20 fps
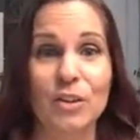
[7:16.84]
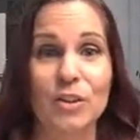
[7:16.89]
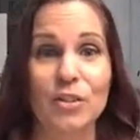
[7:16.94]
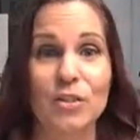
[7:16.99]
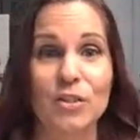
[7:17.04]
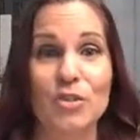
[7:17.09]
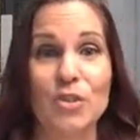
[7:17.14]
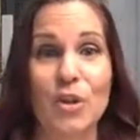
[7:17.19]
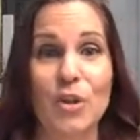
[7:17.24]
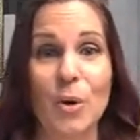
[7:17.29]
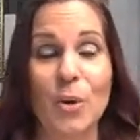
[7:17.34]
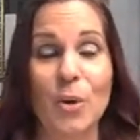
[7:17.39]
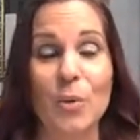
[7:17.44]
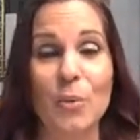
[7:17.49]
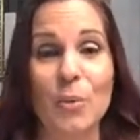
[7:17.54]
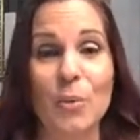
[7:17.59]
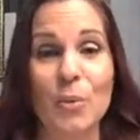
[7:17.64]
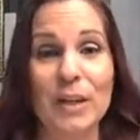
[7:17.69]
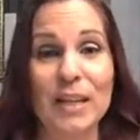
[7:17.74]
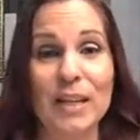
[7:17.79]

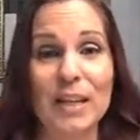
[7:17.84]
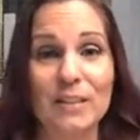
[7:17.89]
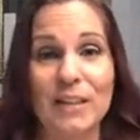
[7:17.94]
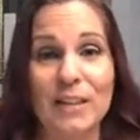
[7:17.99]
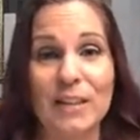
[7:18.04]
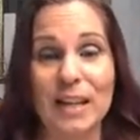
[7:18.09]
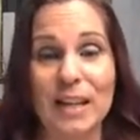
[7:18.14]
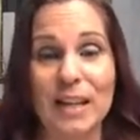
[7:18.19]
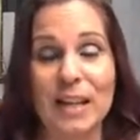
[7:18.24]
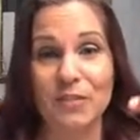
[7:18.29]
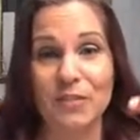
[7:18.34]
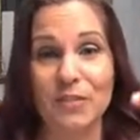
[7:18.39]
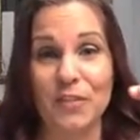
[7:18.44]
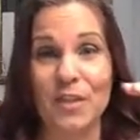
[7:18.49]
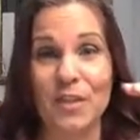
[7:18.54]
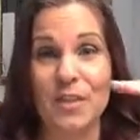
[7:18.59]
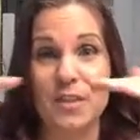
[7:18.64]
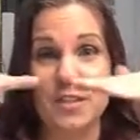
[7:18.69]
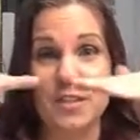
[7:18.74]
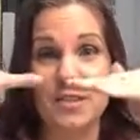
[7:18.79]
So even if
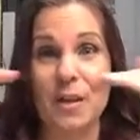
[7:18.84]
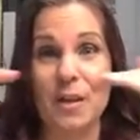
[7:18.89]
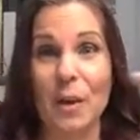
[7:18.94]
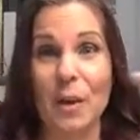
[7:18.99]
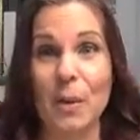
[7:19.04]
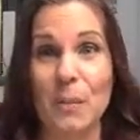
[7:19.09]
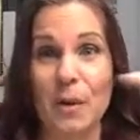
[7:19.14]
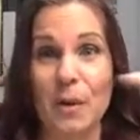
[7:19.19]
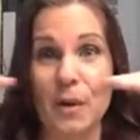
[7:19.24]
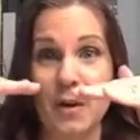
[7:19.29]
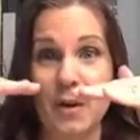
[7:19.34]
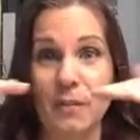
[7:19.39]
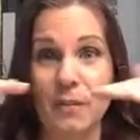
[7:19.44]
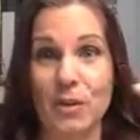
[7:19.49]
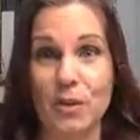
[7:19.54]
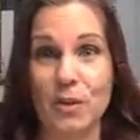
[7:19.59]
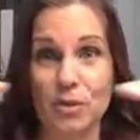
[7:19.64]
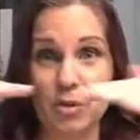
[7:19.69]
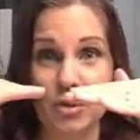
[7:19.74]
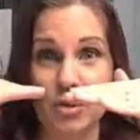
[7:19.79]
the sum of
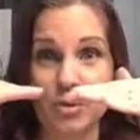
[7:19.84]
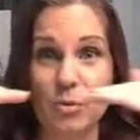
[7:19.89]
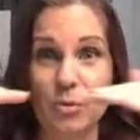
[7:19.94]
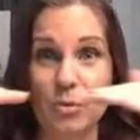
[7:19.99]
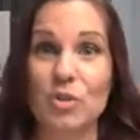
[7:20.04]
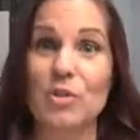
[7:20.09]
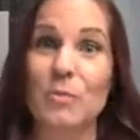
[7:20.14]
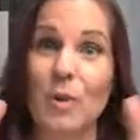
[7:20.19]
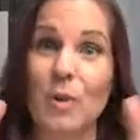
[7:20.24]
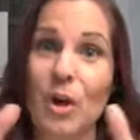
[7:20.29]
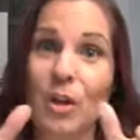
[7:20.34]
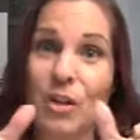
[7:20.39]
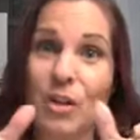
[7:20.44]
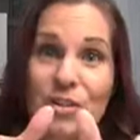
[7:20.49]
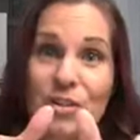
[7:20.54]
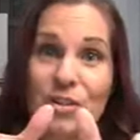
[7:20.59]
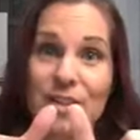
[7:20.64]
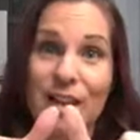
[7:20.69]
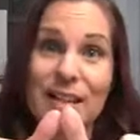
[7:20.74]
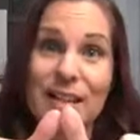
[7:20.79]
the two smaller
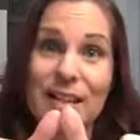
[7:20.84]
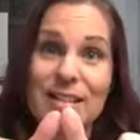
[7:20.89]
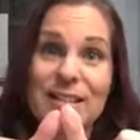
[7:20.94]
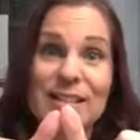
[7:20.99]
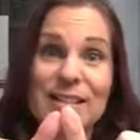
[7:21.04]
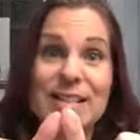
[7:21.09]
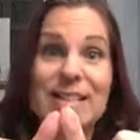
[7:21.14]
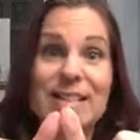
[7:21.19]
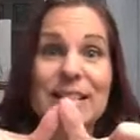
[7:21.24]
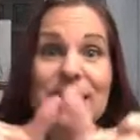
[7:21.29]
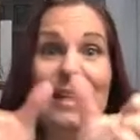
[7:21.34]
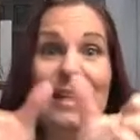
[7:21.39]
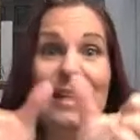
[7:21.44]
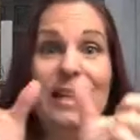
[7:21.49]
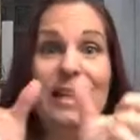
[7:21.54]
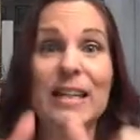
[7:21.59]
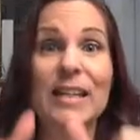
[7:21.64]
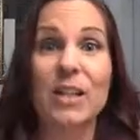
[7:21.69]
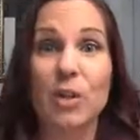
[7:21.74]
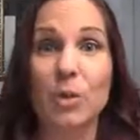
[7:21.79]
sides is
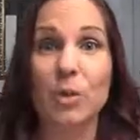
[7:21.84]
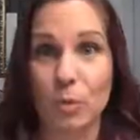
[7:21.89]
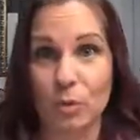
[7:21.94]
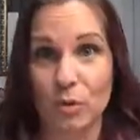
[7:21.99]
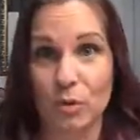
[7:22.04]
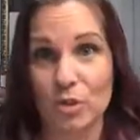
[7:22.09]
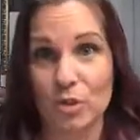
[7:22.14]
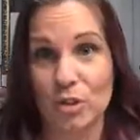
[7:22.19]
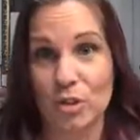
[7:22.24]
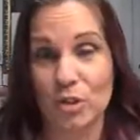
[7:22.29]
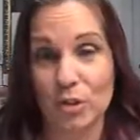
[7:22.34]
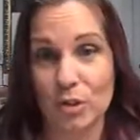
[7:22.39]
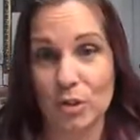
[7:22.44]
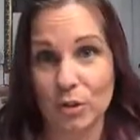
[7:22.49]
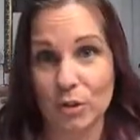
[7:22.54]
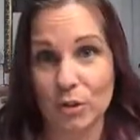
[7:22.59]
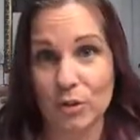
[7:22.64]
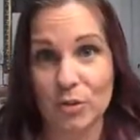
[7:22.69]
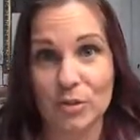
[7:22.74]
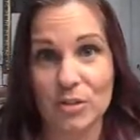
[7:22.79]
equal to the
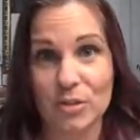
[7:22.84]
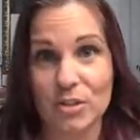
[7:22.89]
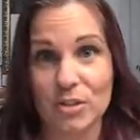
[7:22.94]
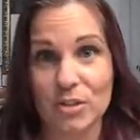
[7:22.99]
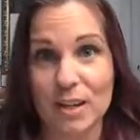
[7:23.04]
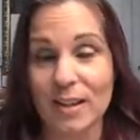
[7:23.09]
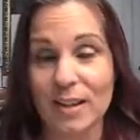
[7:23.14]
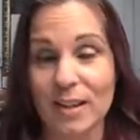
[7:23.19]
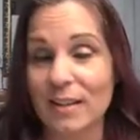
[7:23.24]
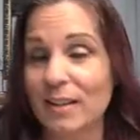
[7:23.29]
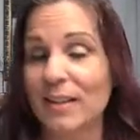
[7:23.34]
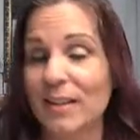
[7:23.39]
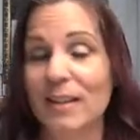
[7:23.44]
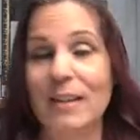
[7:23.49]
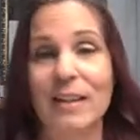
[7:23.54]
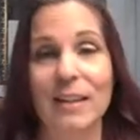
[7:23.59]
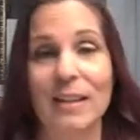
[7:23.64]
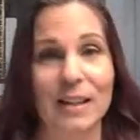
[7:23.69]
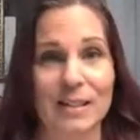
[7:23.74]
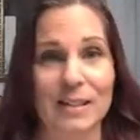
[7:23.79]
third side,
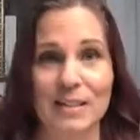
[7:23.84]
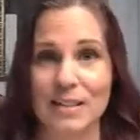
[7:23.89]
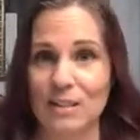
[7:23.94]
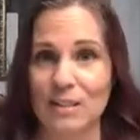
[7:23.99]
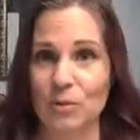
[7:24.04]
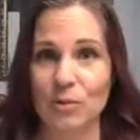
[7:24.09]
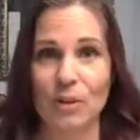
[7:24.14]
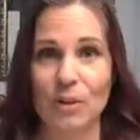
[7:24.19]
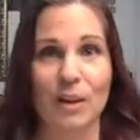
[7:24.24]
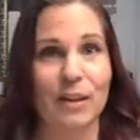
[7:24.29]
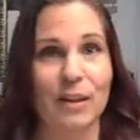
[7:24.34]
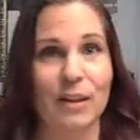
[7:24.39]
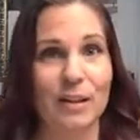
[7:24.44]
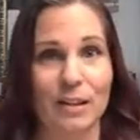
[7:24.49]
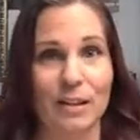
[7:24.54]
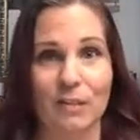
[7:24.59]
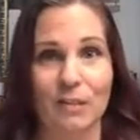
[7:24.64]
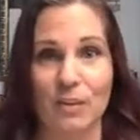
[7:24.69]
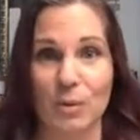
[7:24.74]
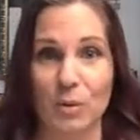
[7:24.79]
it's still not going to
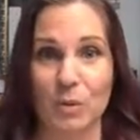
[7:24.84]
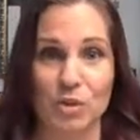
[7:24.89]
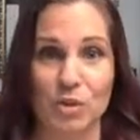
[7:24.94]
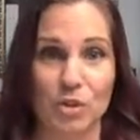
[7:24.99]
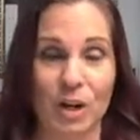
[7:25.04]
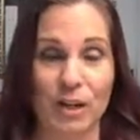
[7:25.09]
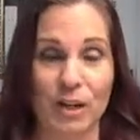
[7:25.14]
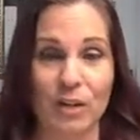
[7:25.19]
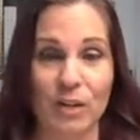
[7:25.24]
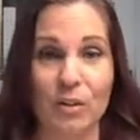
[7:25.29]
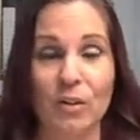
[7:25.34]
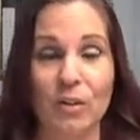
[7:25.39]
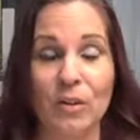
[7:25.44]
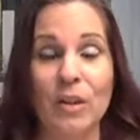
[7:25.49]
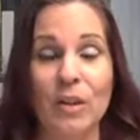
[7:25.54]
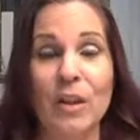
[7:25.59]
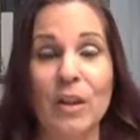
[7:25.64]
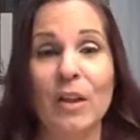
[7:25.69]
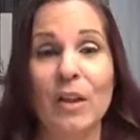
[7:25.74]
give you a triangle.